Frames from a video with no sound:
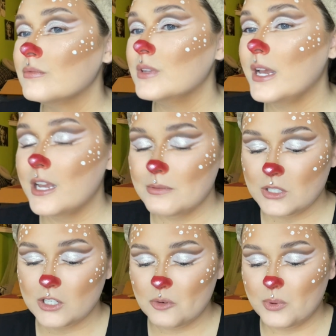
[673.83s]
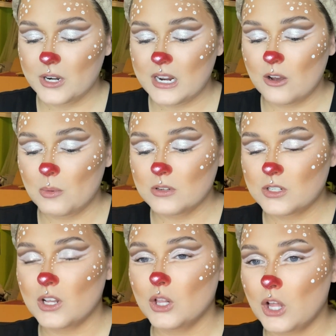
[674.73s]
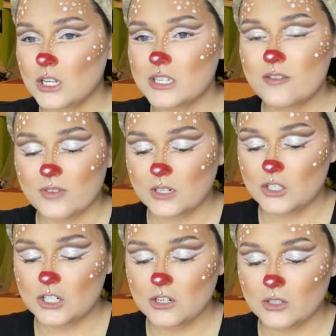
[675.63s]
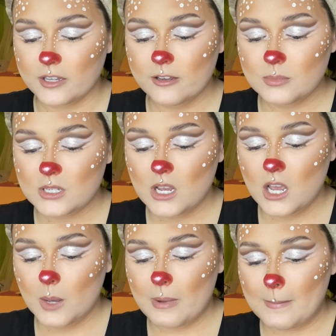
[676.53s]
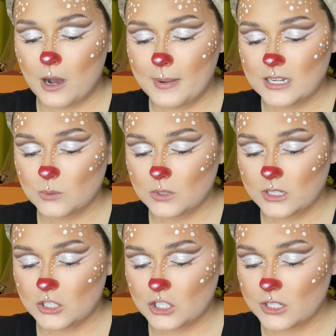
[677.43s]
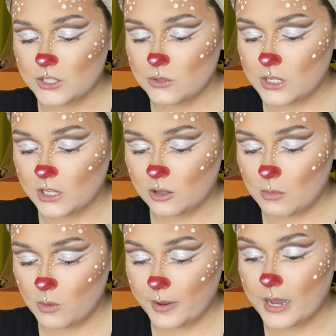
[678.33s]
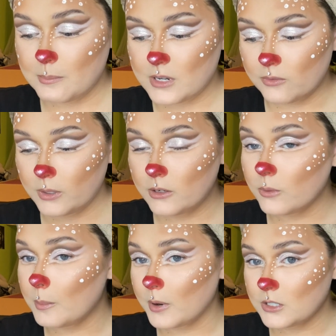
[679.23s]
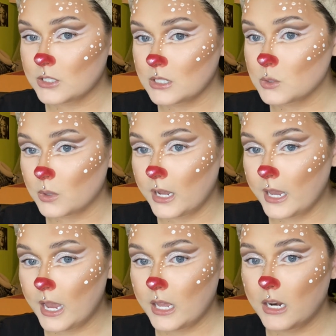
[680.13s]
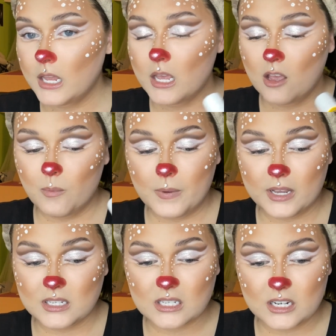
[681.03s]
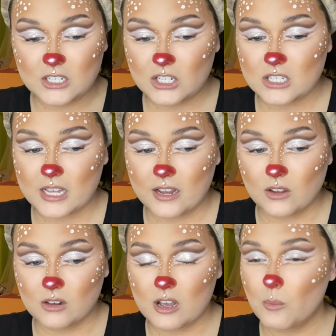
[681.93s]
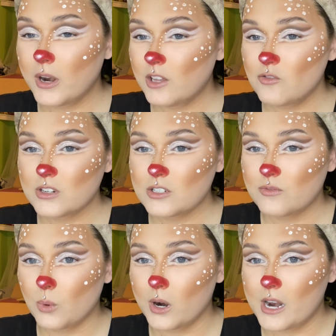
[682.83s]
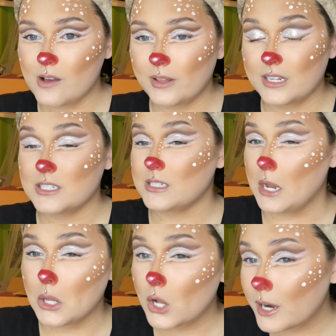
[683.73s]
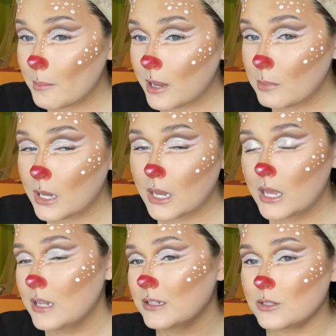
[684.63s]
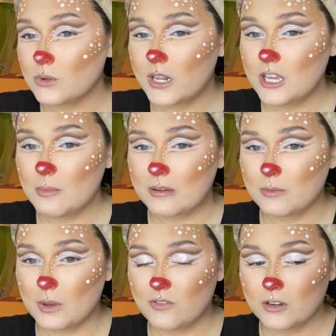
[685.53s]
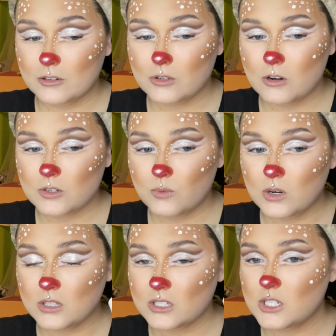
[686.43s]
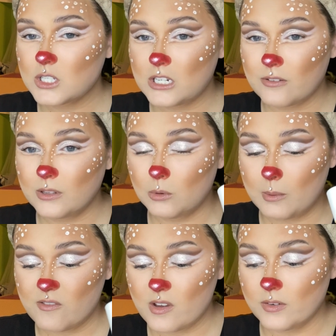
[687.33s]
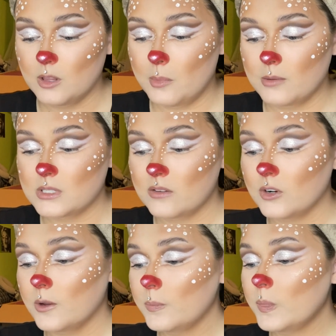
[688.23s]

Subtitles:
It gives such a pretty, almost glossy finish to your lips. My mom has one that she's using at the moment. I'm definitely going to repurchase this when I can because it is just that good. I'm waiting for Sephora to have like a sale on it maybe. That's what I keep having my fingers crossed for. This is definitely one of my favorite lip balms ever.